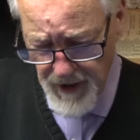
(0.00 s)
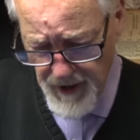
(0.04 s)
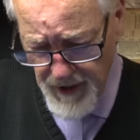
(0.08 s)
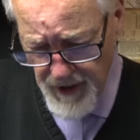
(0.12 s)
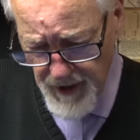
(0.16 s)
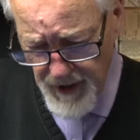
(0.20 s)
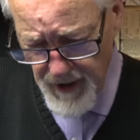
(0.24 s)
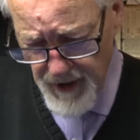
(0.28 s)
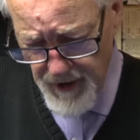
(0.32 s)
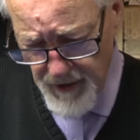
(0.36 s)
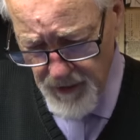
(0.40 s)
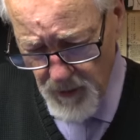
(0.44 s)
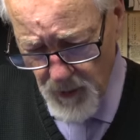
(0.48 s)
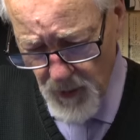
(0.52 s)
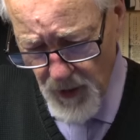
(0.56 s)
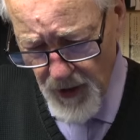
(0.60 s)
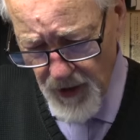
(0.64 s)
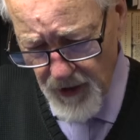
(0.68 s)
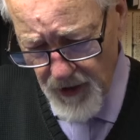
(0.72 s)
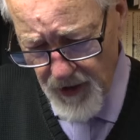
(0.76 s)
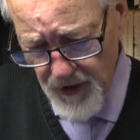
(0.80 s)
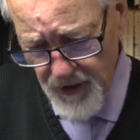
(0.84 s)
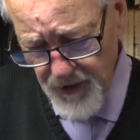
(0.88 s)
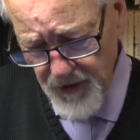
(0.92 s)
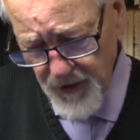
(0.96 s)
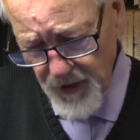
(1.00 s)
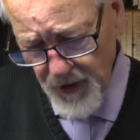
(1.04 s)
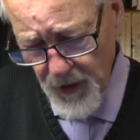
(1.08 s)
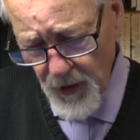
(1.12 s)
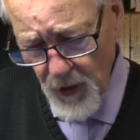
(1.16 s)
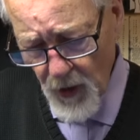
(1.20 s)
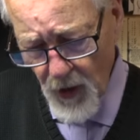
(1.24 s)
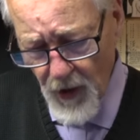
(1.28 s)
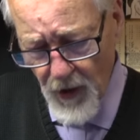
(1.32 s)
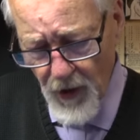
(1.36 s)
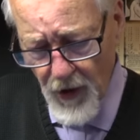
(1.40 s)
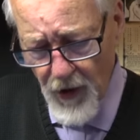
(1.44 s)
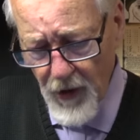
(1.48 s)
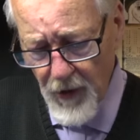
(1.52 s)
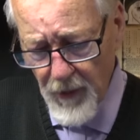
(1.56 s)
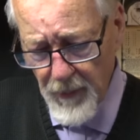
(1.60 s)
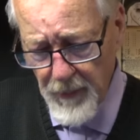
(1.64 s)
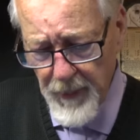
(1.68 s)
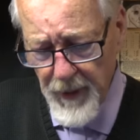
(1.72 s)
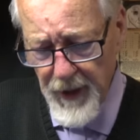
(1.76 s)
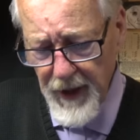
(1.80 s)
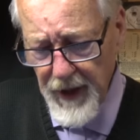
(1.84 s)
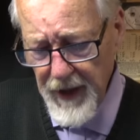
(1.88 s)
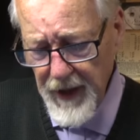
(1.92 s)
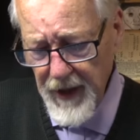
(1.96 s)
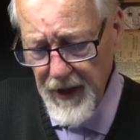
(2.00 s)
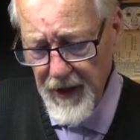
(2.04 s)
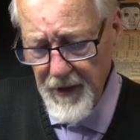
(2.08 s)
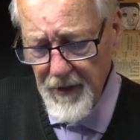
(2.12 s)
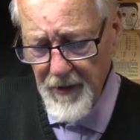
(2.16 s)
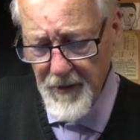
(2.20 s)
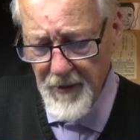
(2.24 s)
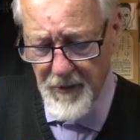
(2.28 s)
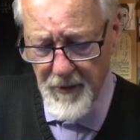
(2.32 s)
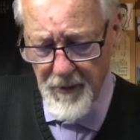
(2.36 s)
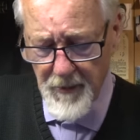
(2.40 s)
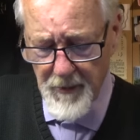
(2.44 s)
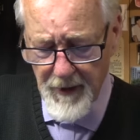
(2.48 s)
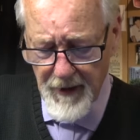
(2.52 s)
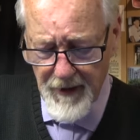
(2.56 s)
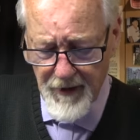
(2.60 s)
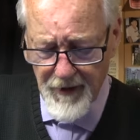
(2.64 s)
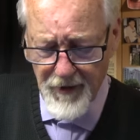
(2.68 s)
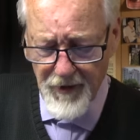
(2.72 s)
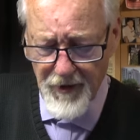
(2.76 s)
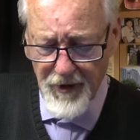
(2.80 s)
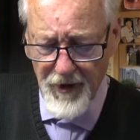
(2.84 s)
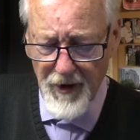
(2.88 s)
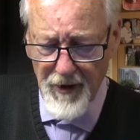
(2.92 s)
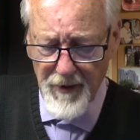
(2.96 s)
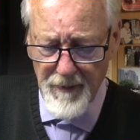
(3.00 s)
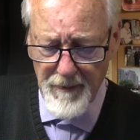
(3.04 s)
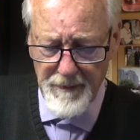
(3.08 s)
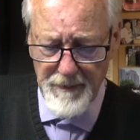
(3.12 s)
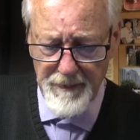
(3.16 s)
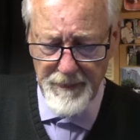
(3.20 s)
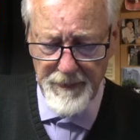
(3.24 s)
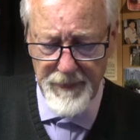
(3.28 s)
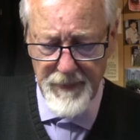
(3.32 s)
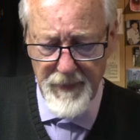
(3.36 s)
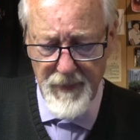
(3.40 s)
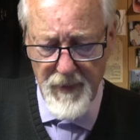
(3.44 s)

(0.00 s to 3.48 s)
uh, whereas the R L B was um,